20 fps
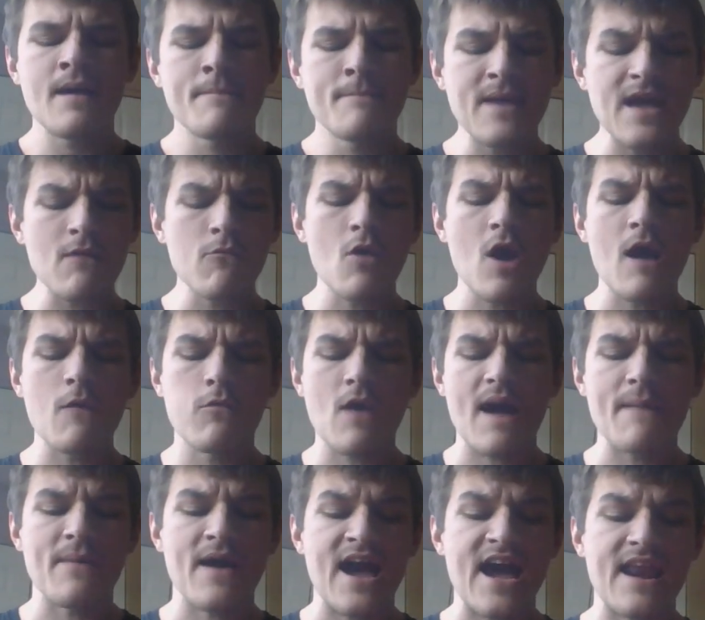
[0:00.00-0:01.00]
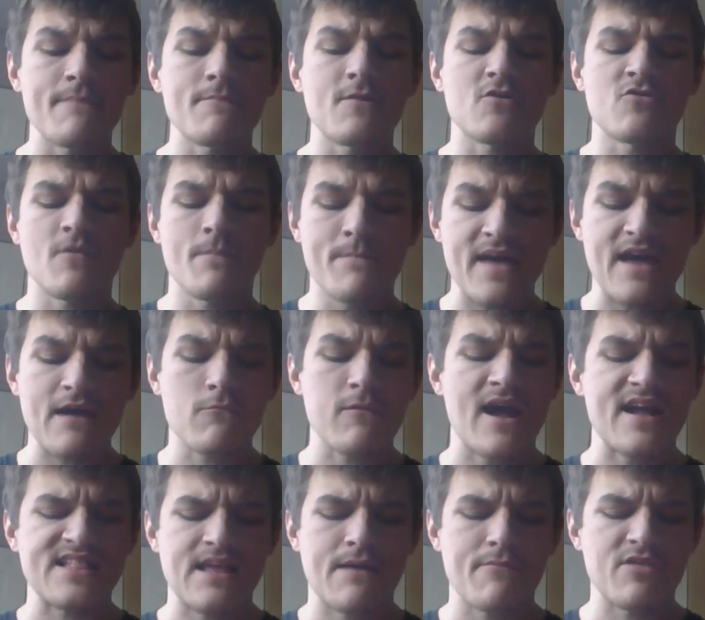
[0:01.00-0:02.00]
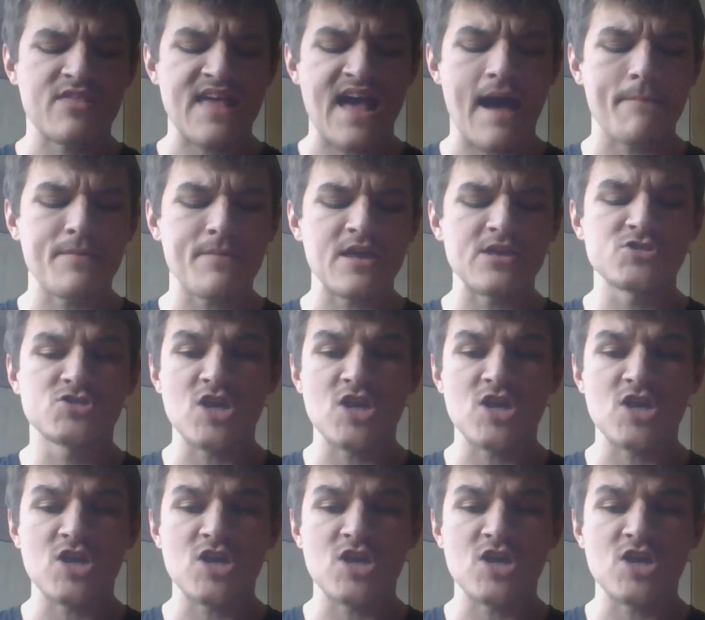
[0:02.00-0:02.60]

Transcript: Meanwhile, right behind him, there's a big wreck that was happening.